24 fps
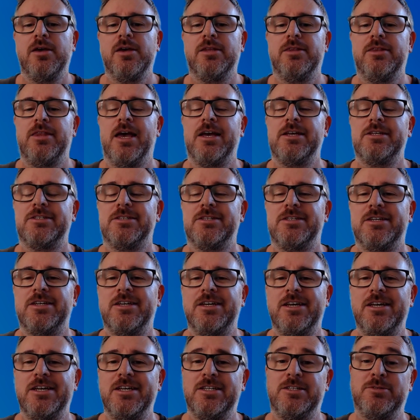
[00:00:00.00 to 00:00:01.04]
Next
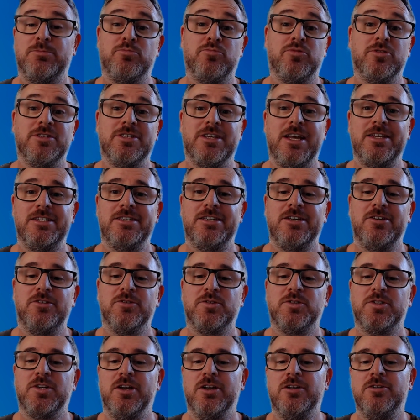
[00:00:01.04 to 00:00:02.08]
is presenting your
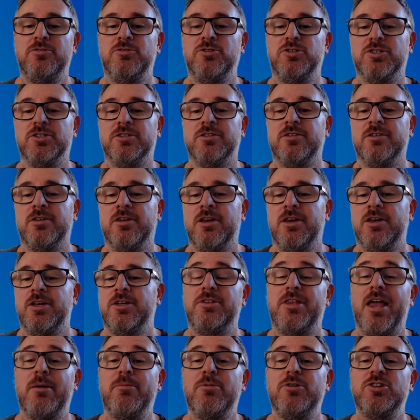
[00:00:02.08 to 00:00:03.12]
solution.
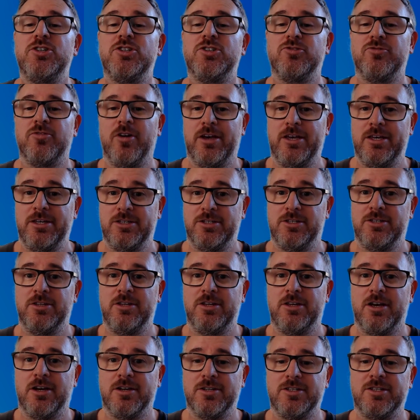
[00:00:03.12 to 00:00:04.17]
Demonstrate to
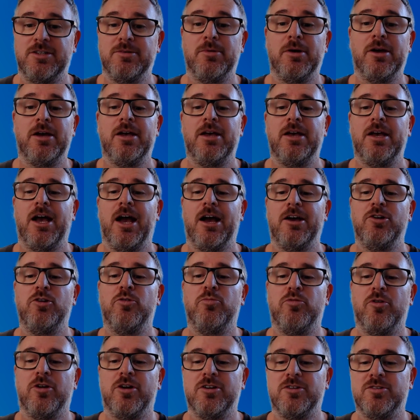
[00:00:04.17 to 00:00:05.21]
the customer how your
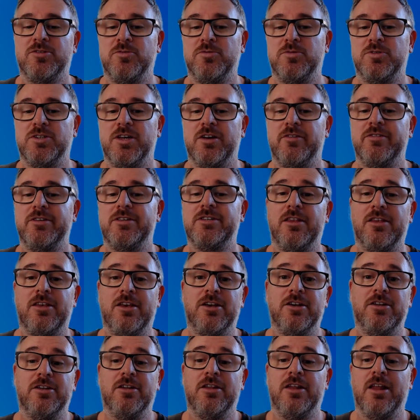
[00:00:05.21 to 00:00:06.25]
product or service
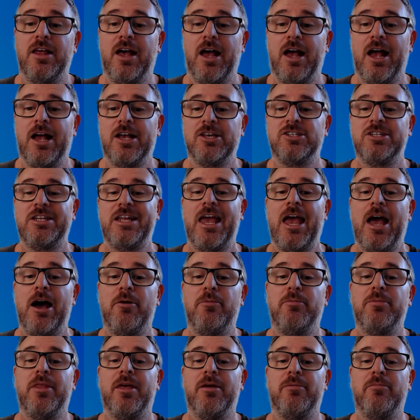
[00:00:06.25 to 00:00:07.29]
can actually
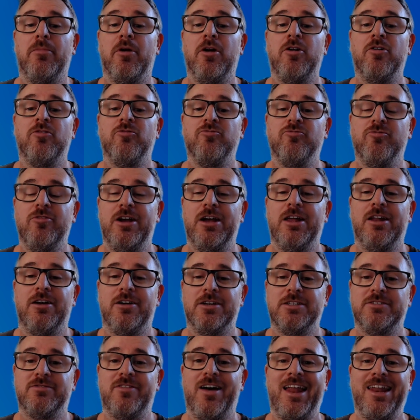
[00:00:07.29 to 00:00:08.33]
help them
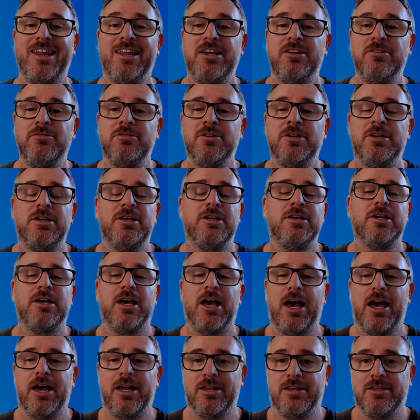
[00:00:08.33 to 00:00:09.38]
realize value
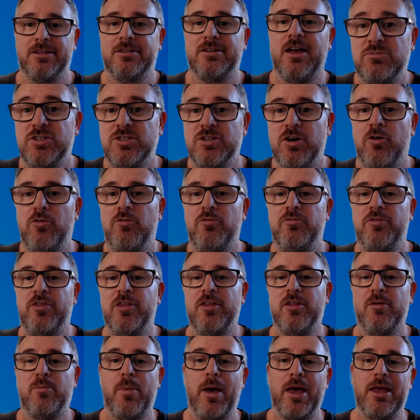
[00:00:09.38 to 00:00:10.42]
and solve
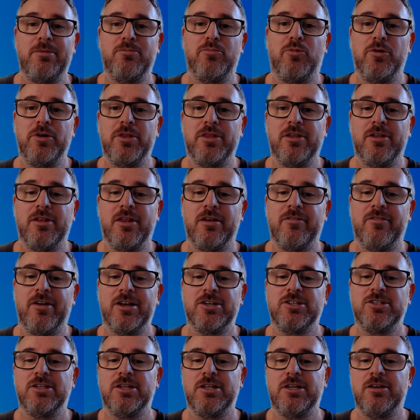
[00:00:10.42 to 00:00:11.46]
the pain point they've
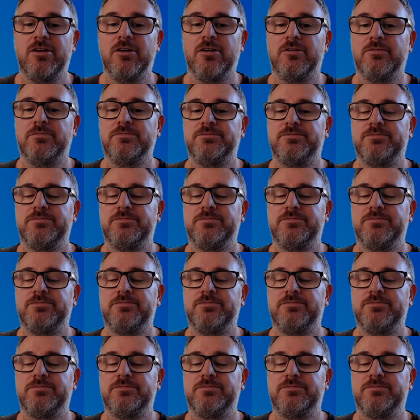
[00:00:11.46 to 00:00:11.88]
actually got.